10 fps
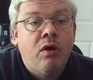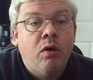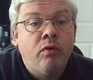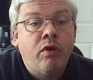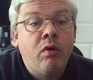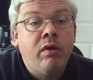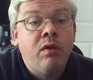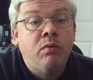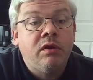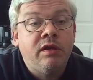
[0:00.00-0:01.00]
although he
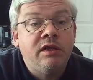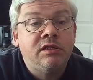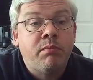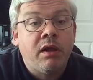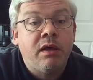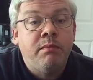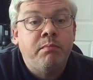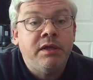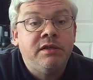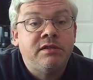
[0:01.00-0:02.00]
will need to play
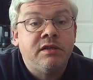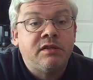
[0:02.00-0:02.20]
b6